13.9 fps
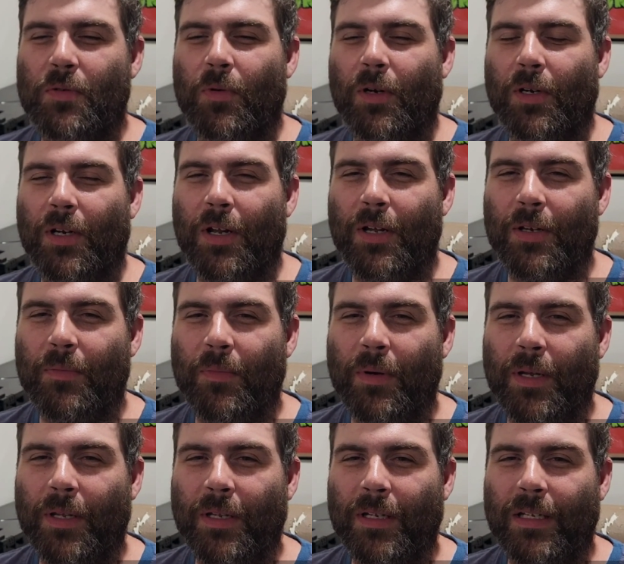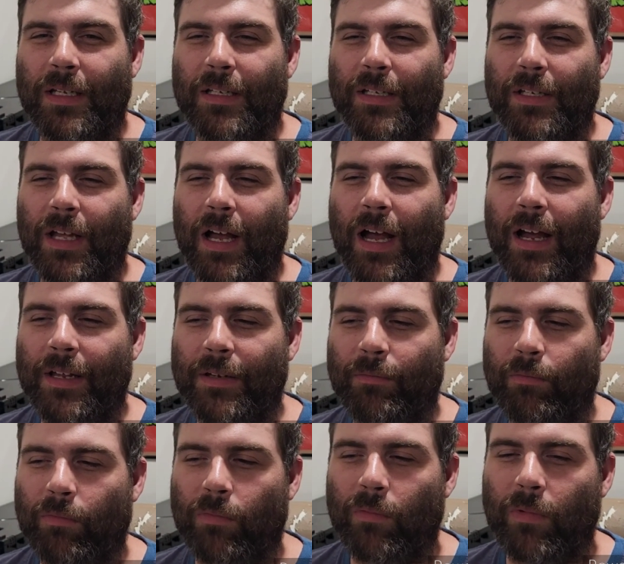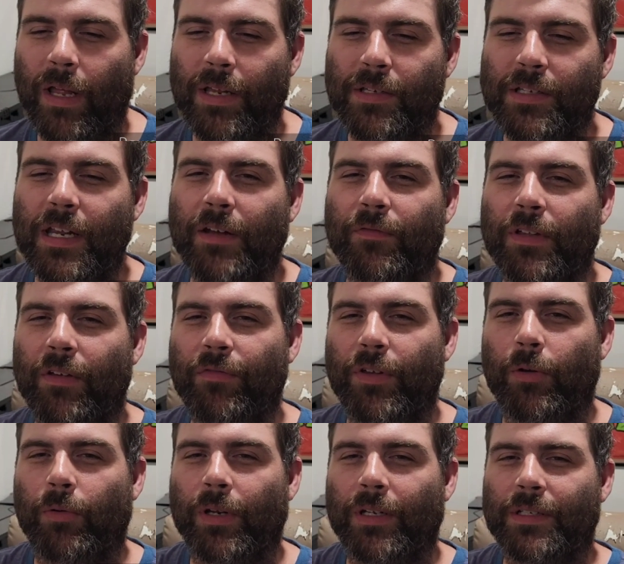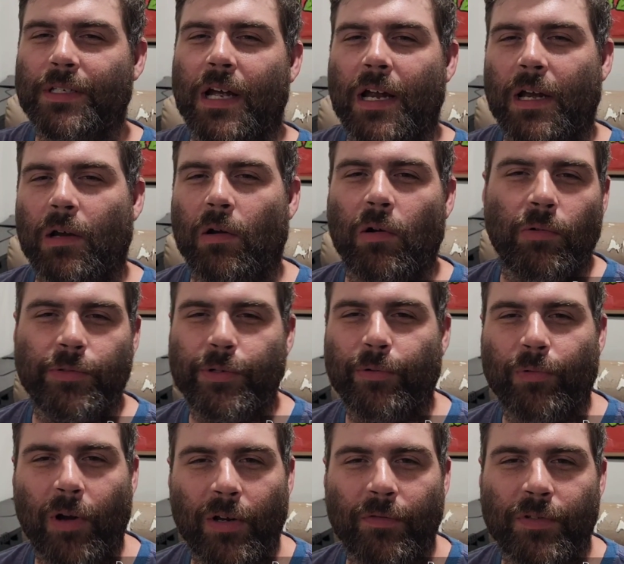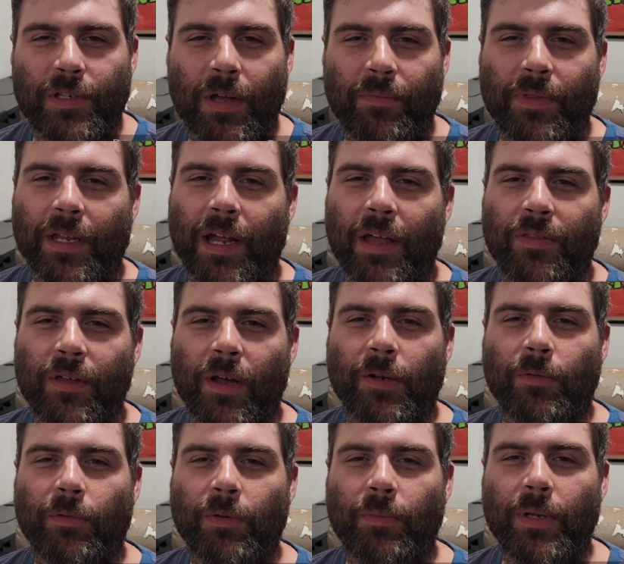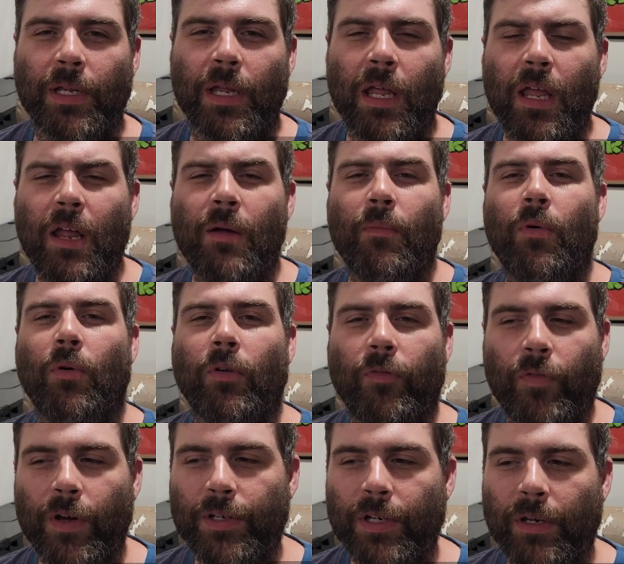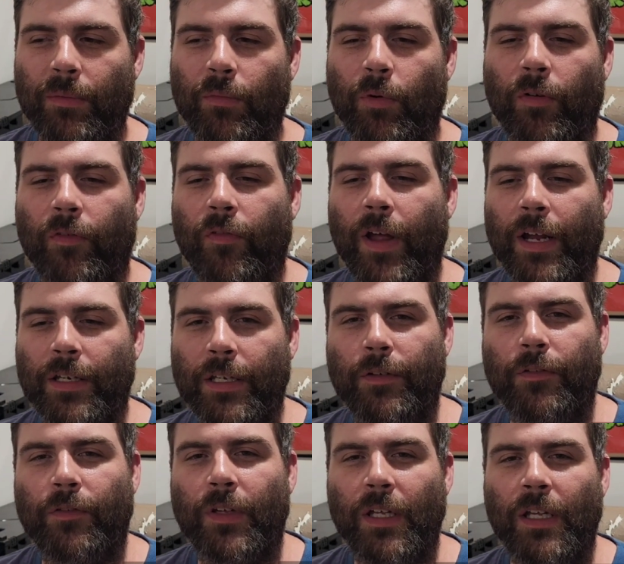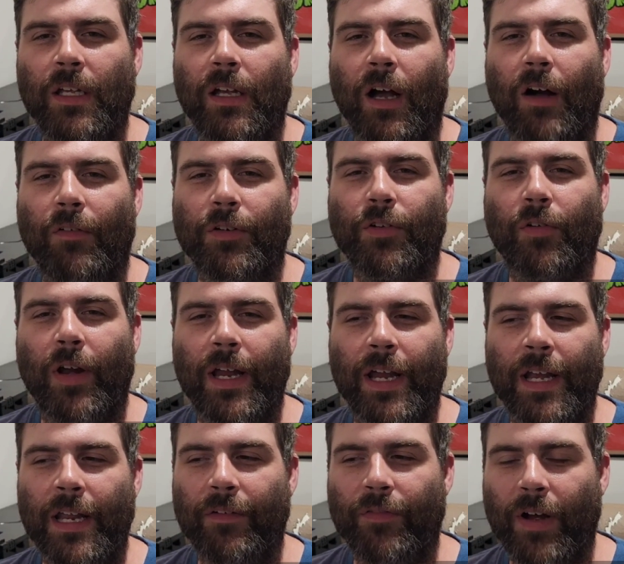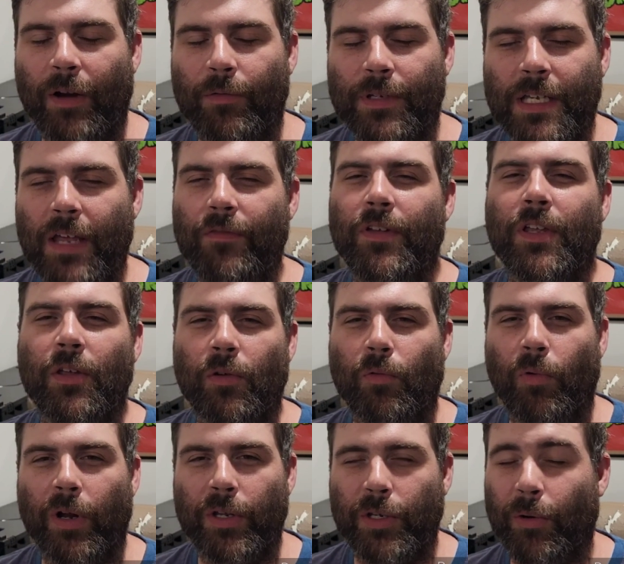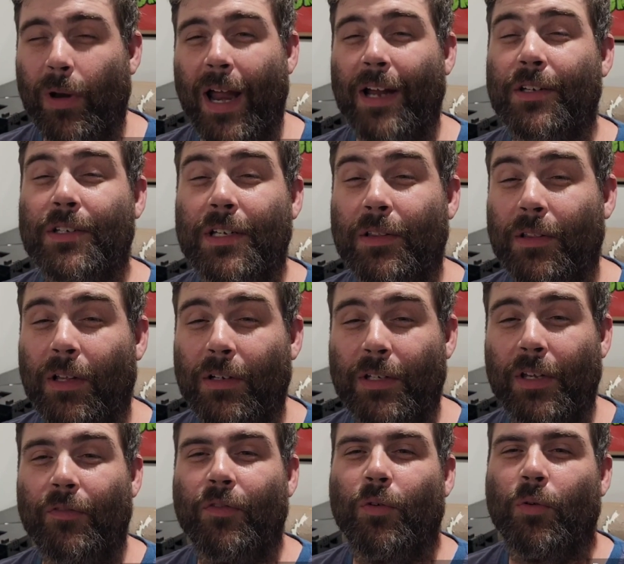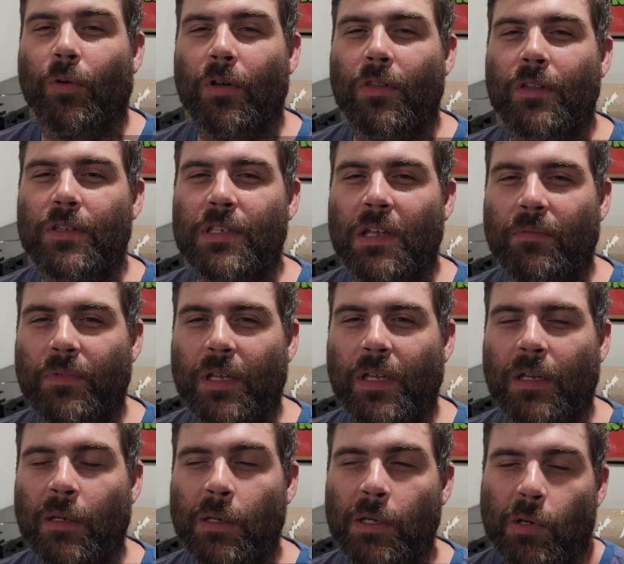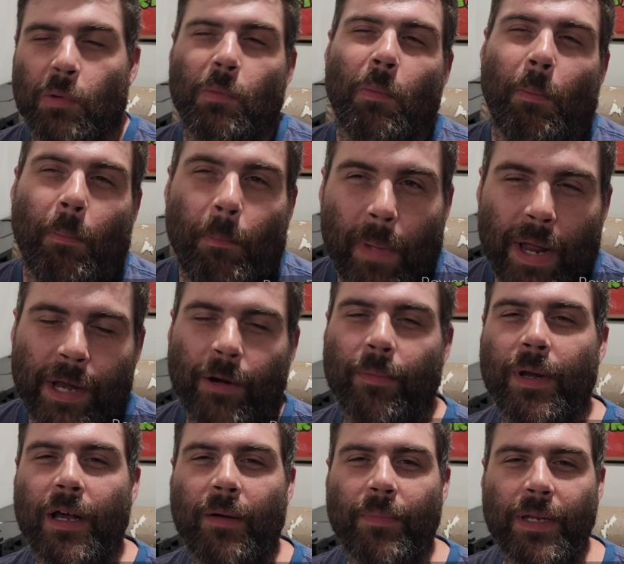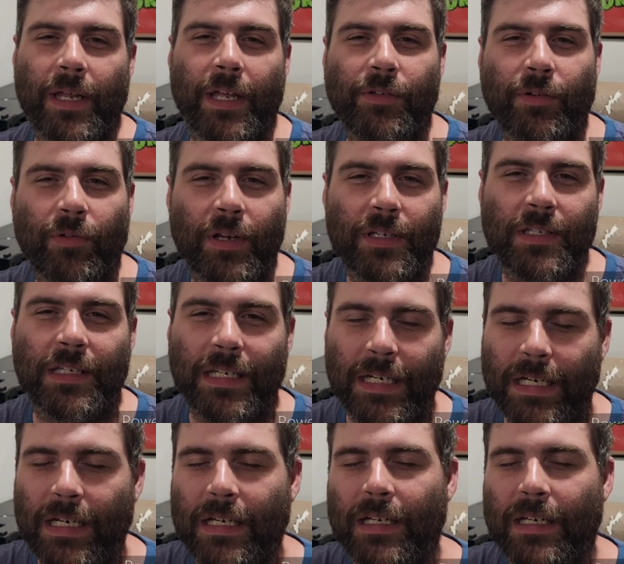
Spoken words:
Squirt Gun, but instead of giving you an entire whole new run of something, I thought it would be more efficient, more effective of a trade if I was giving you what you were actually looking for than something you may or may not be interested in.